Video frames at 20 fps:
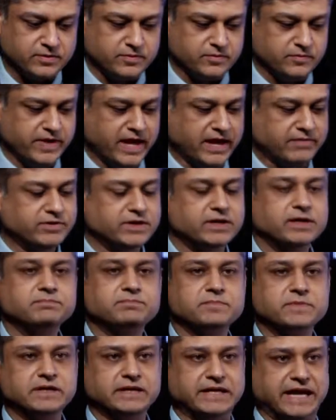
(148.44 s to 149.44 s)
We have a
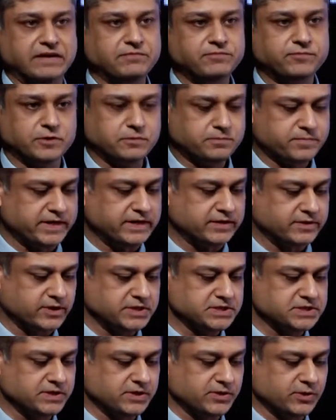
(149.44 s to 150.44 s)
great footprint
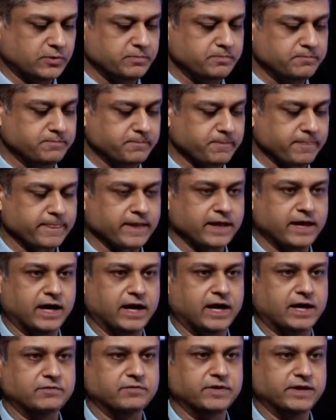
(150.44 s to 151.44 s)
across the globe.
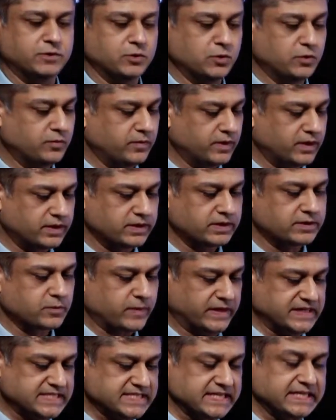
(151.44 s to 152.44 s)
We do work
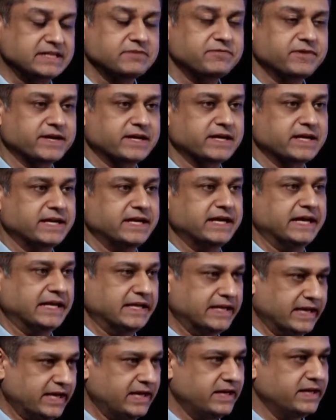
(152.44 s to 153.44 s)
quite significantly in
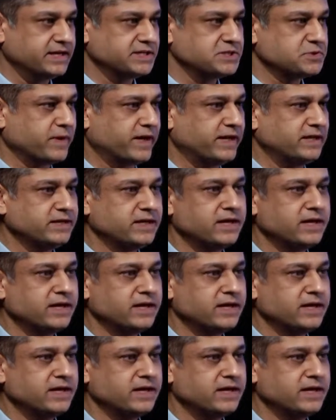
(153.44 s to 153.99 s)
India as well.